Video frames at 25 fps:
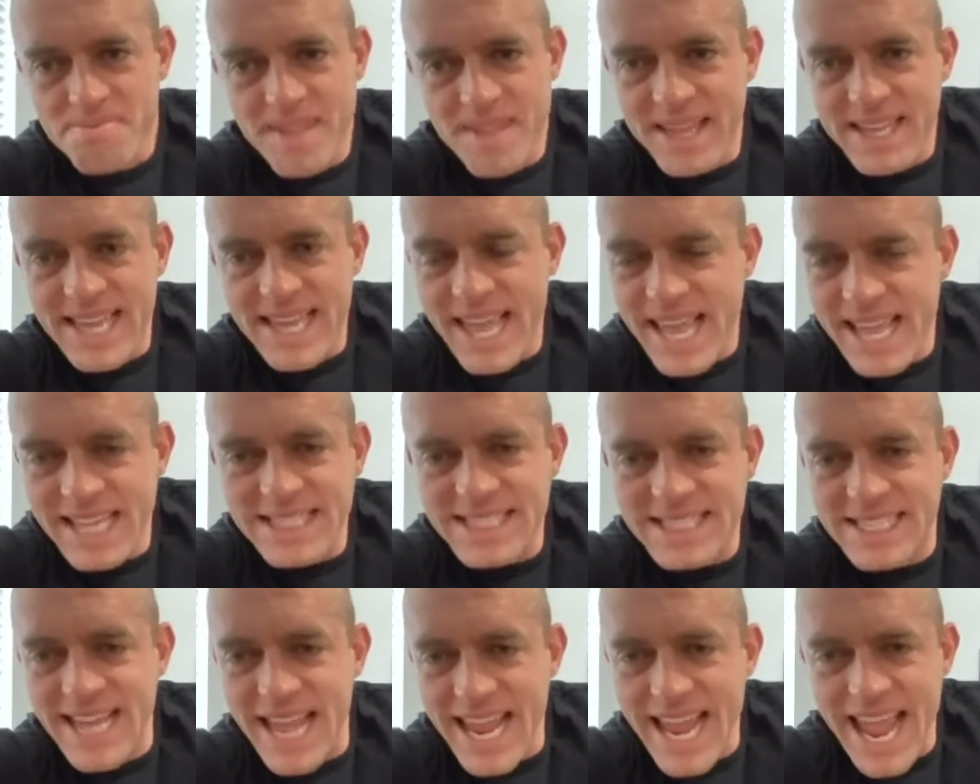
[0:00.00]
they
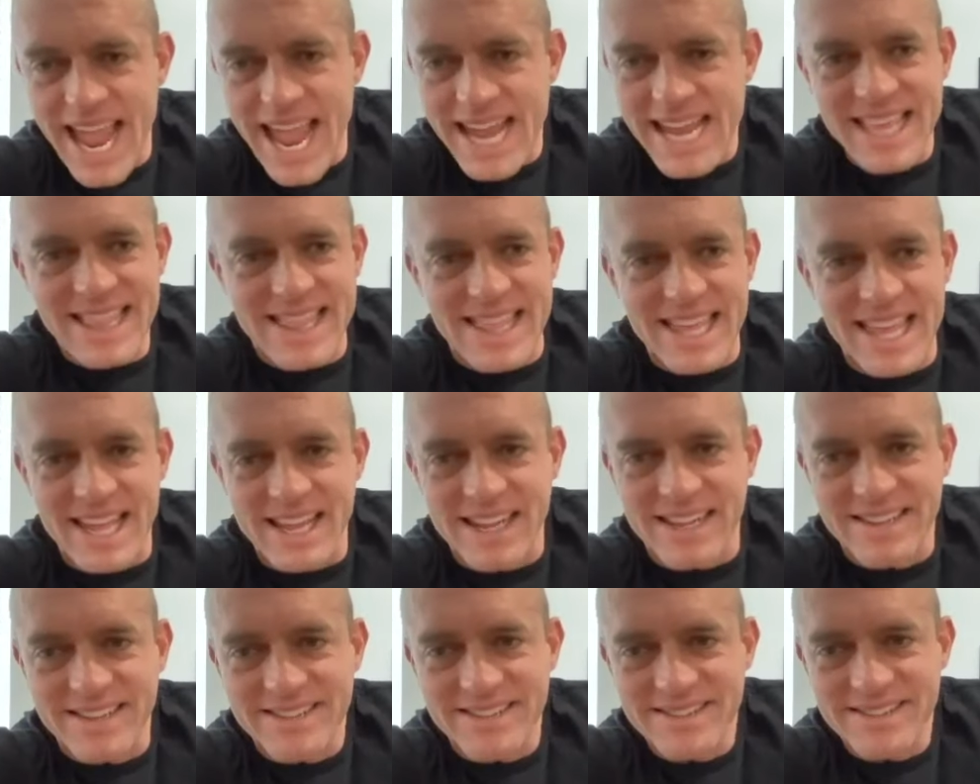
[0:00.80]
can't say
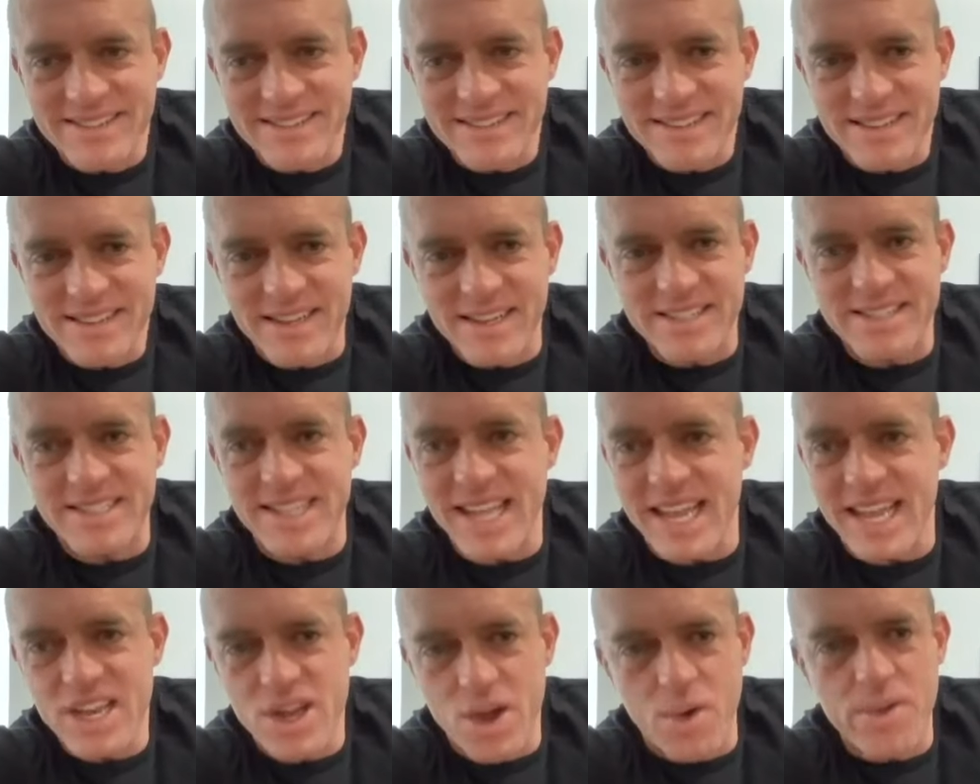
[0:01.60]
anything
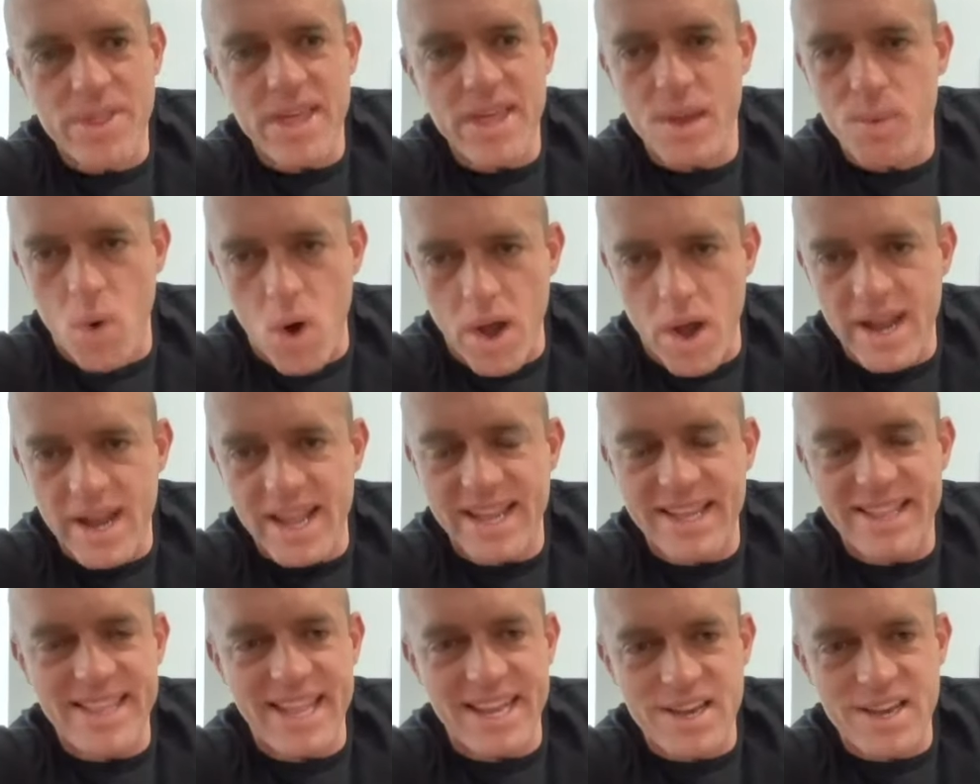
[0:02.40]
because they know they want
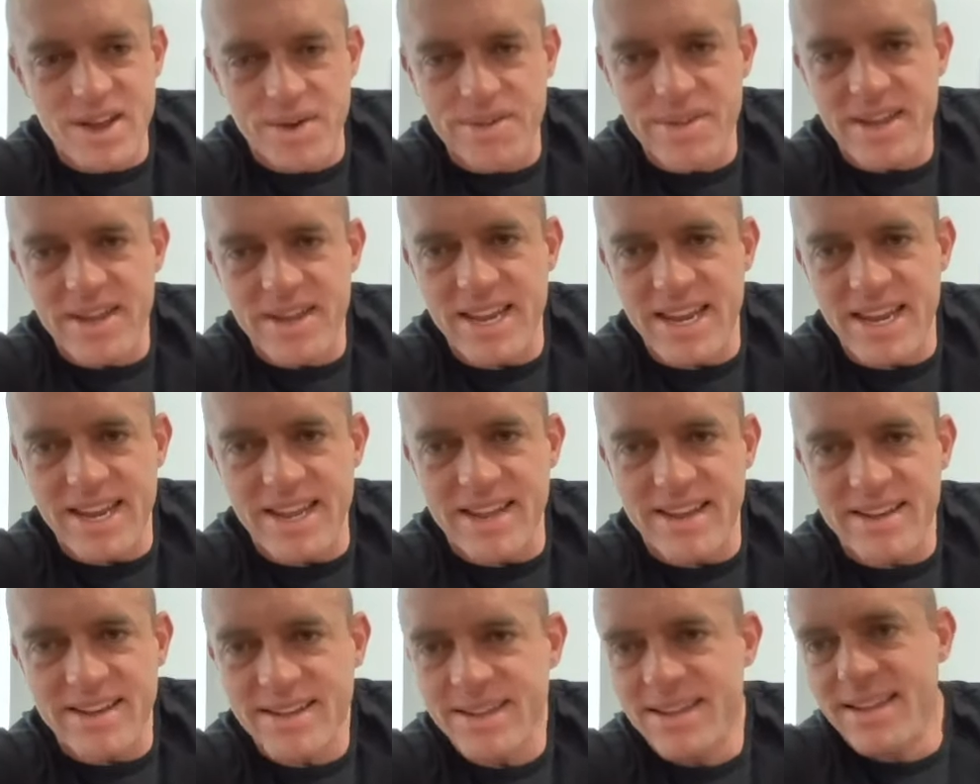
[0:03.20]
it and they know they
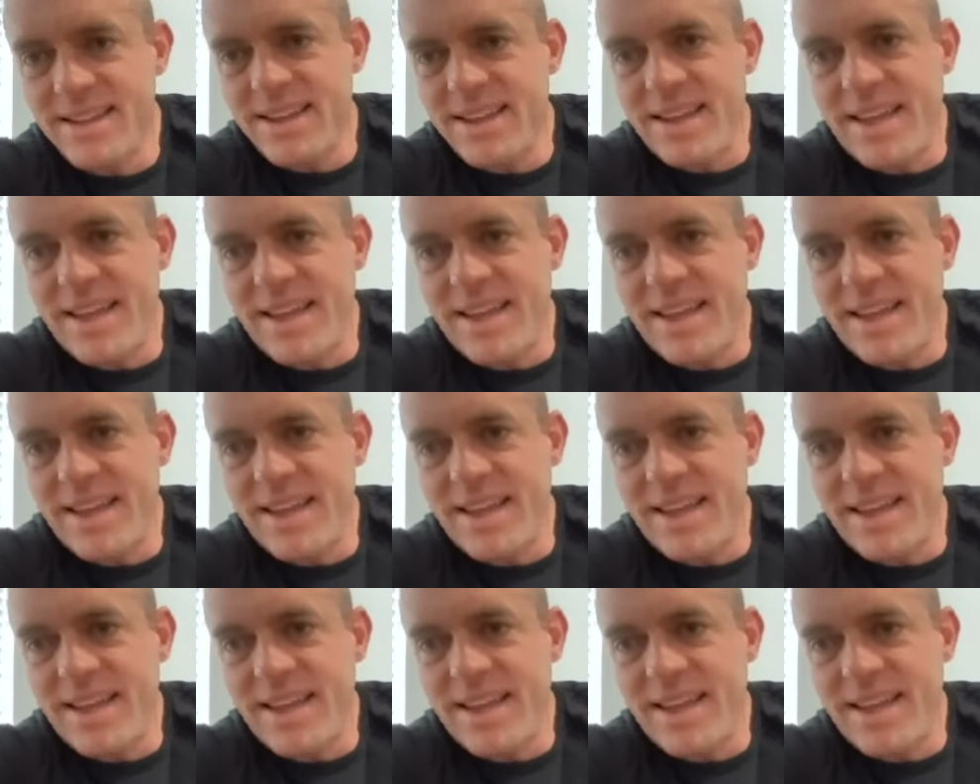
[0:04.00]
need it.